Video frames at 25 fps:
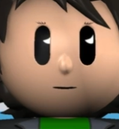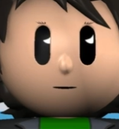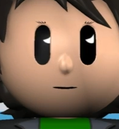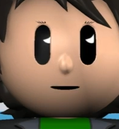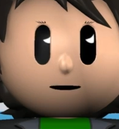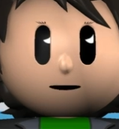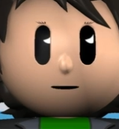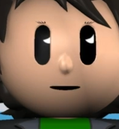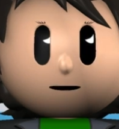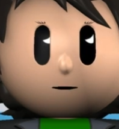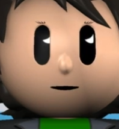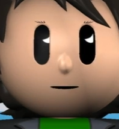
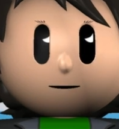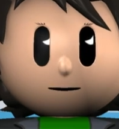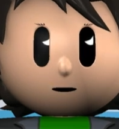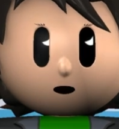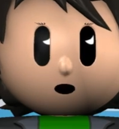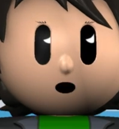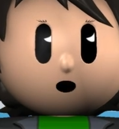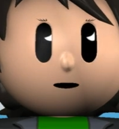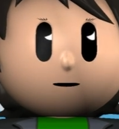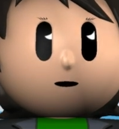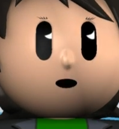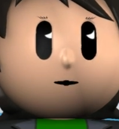feeling
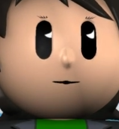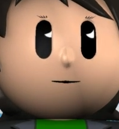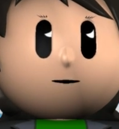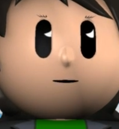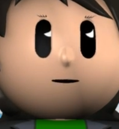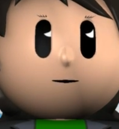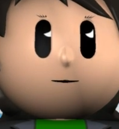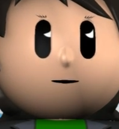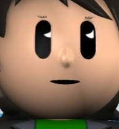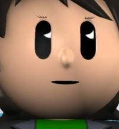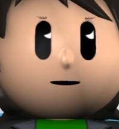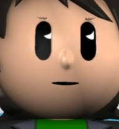almost
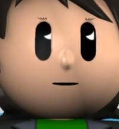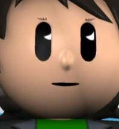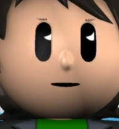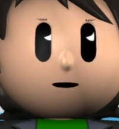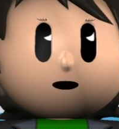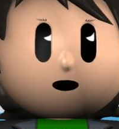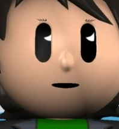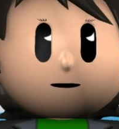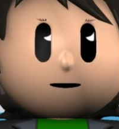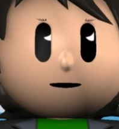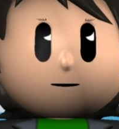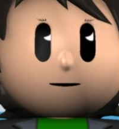as if
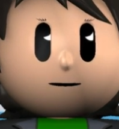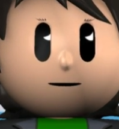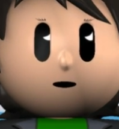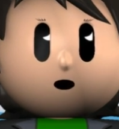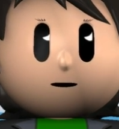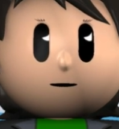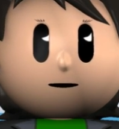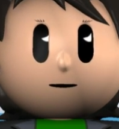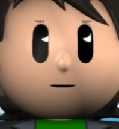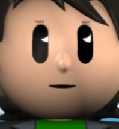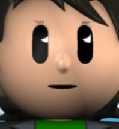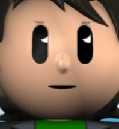they aren't
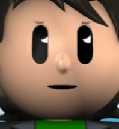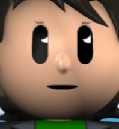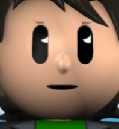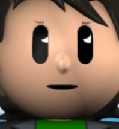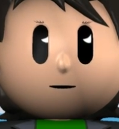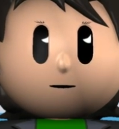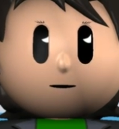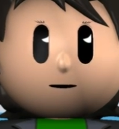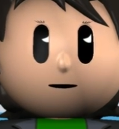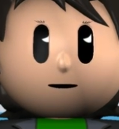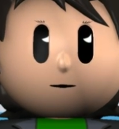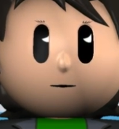good enough
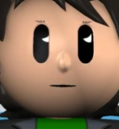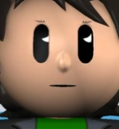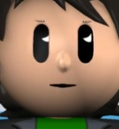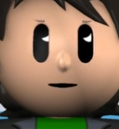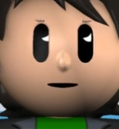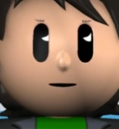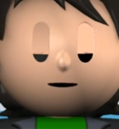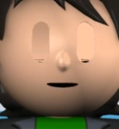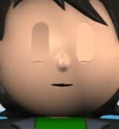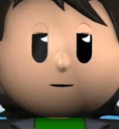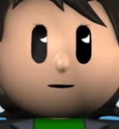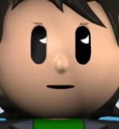for their
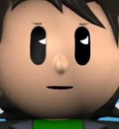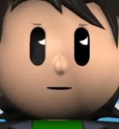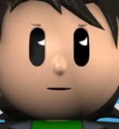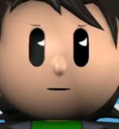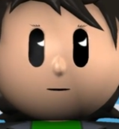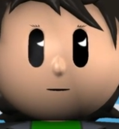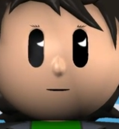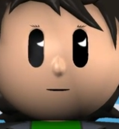children.